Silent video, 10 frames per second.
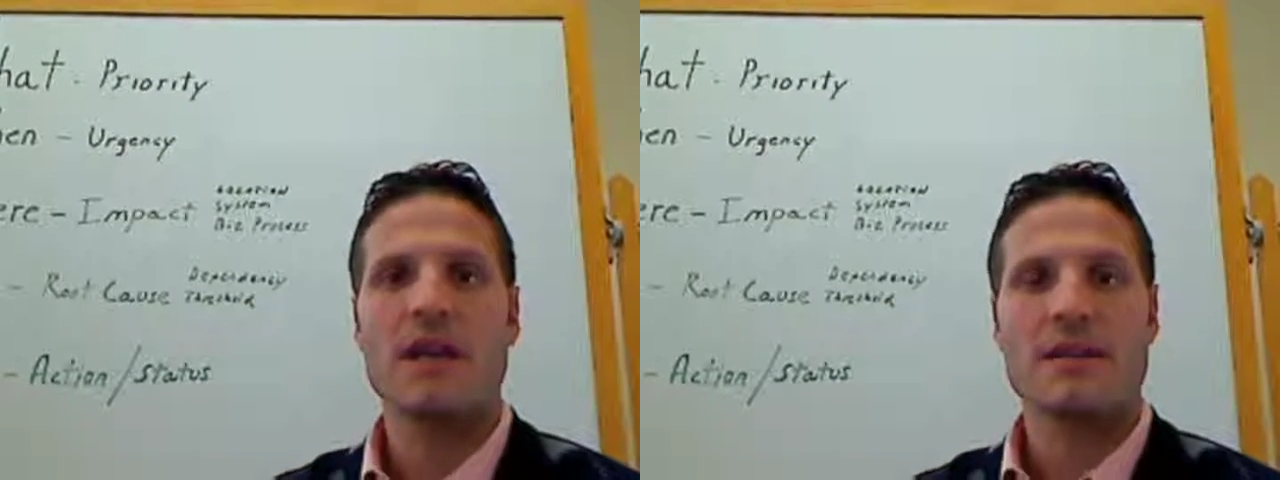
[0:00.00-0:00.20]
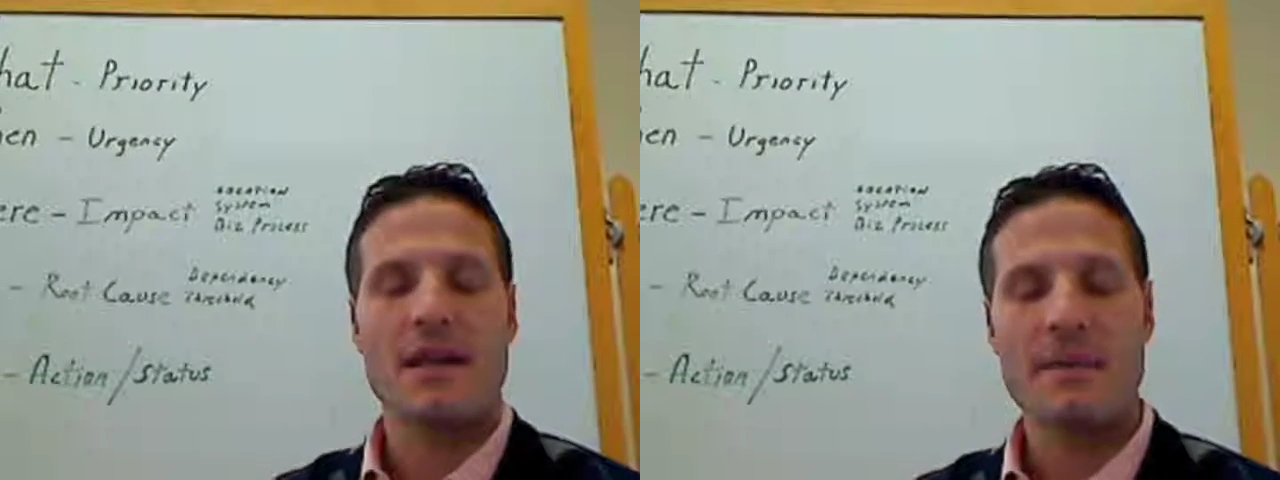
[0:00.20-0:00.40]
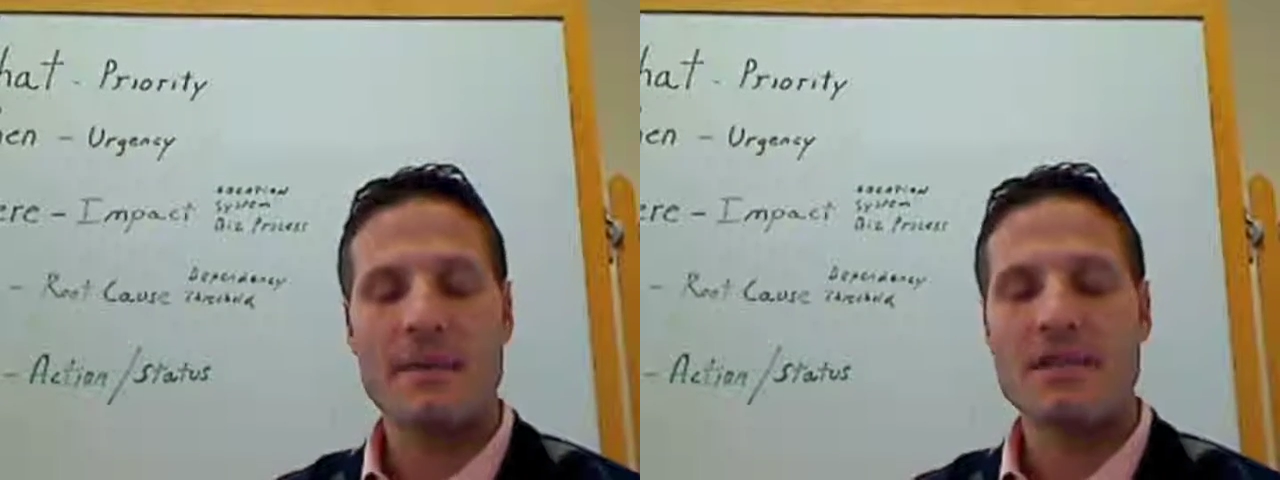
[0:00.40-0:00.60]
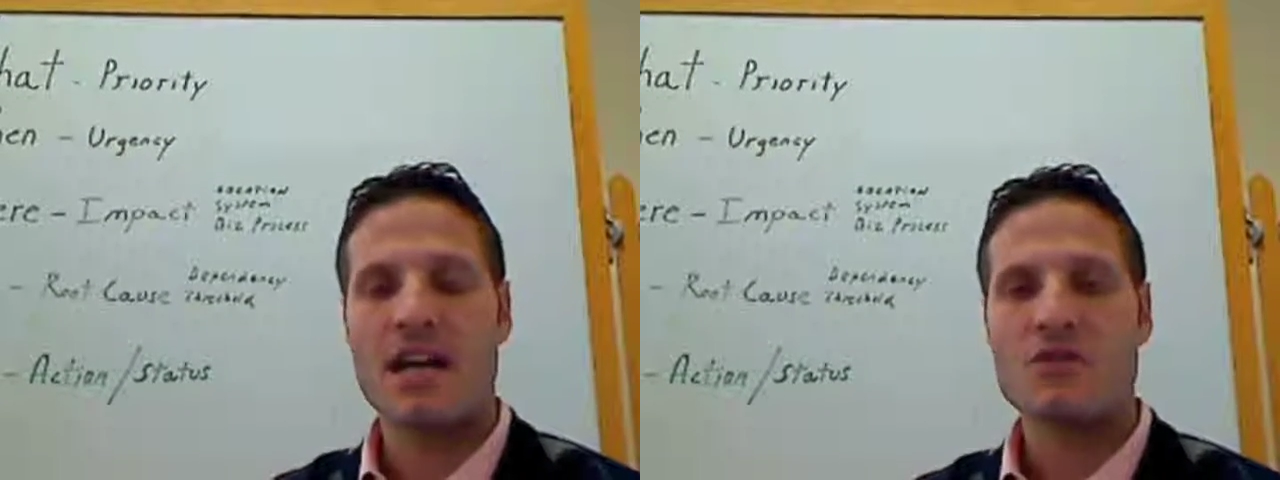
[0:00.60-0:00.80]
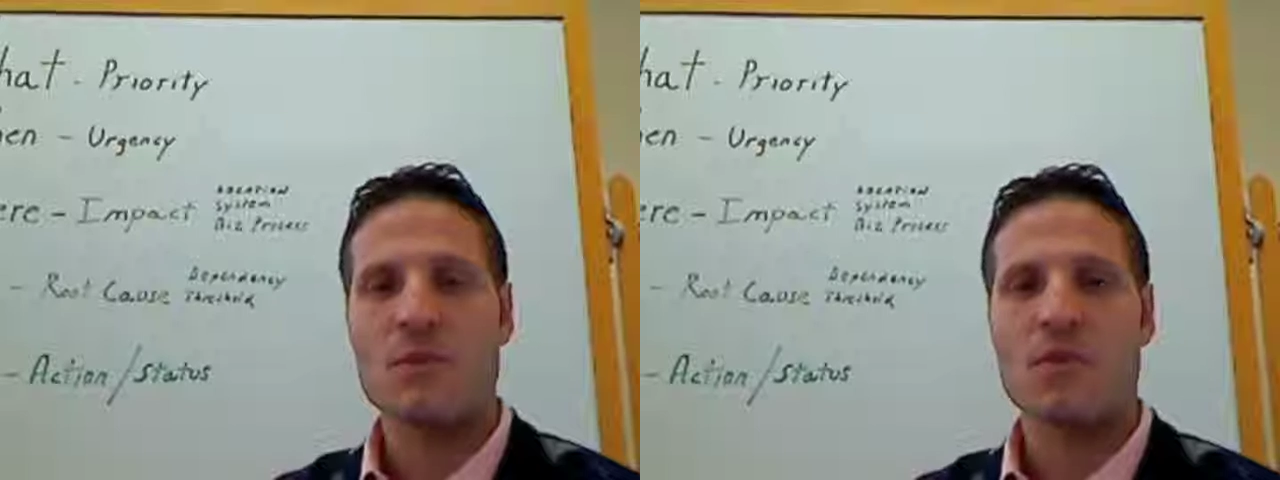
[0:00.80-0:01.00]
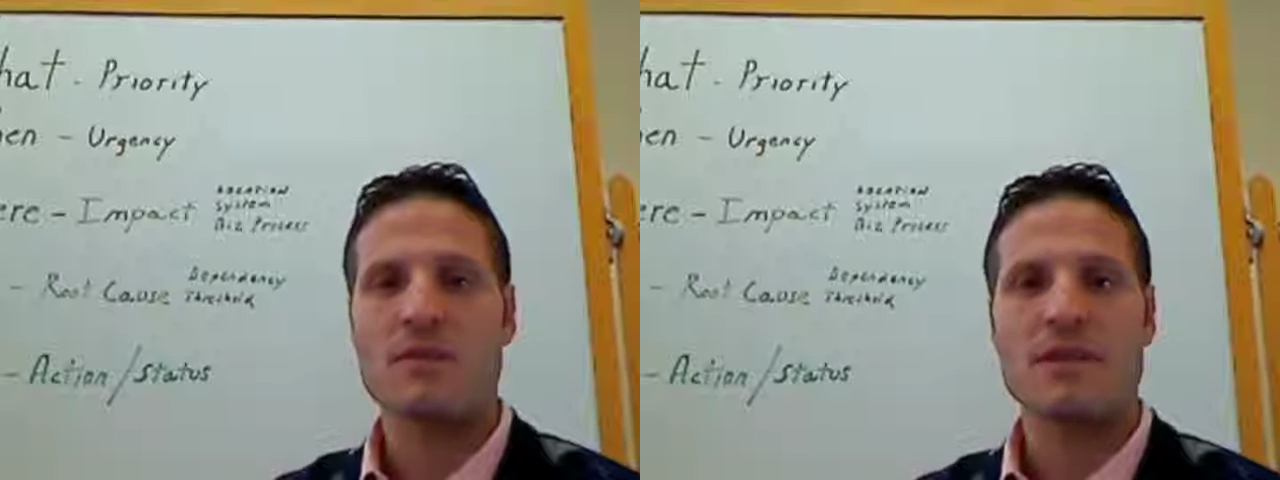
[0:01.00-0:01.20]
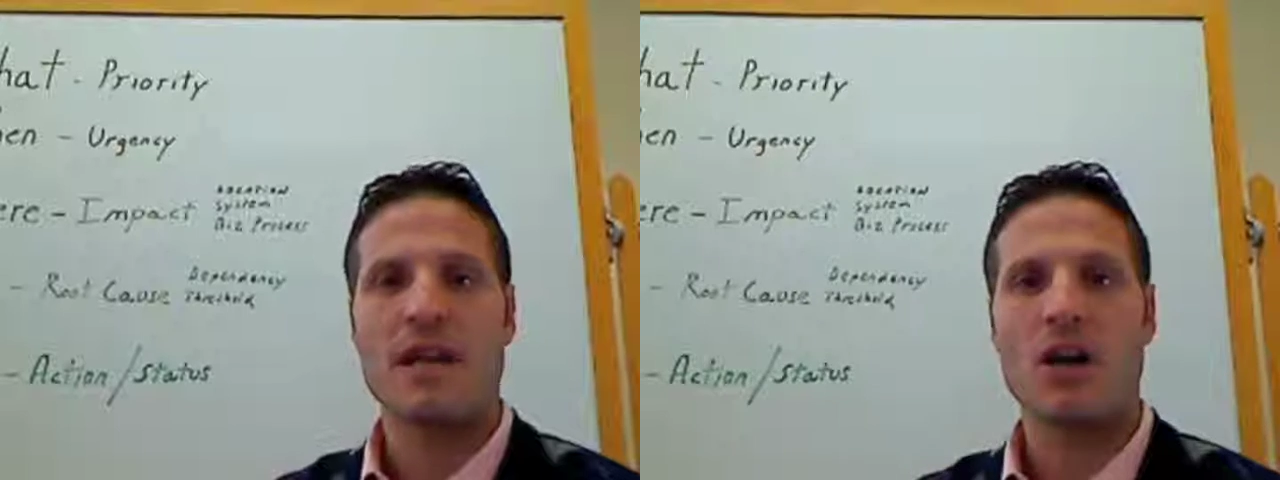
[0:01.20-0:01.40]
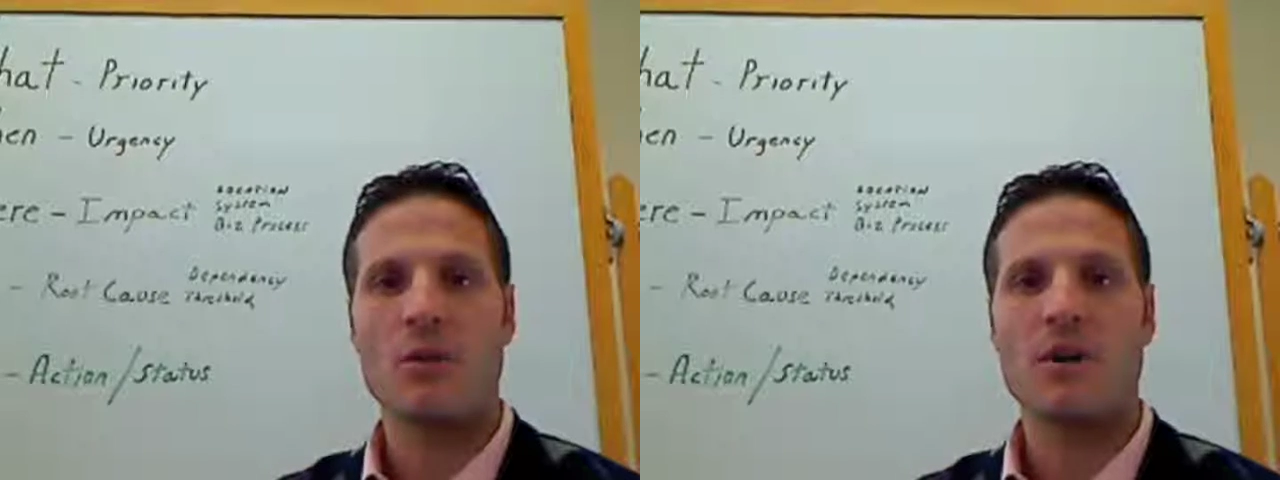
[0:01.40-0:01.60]
dynamic dashboards that
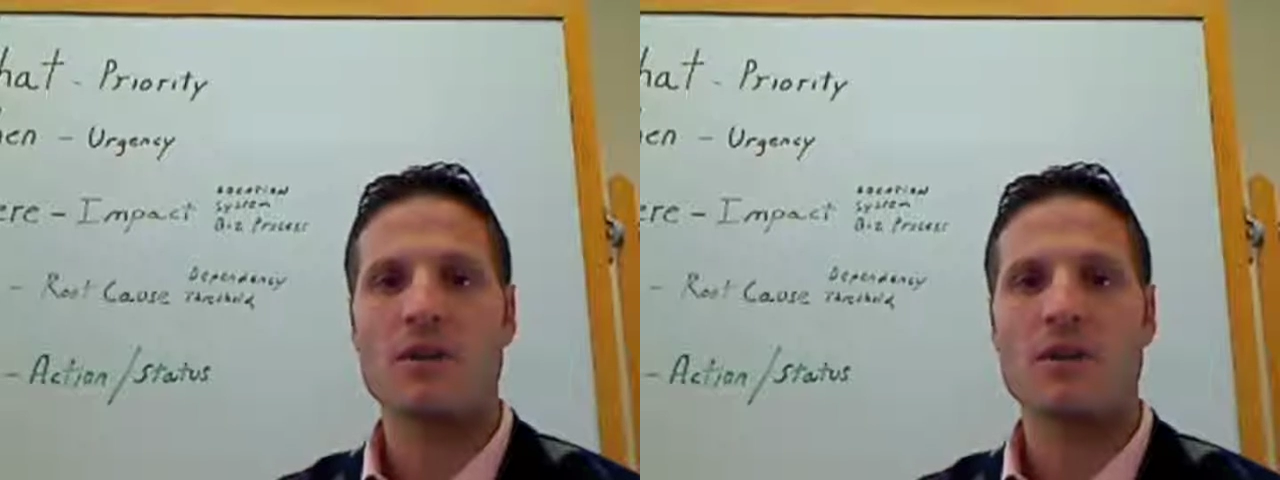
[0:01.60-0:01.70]
help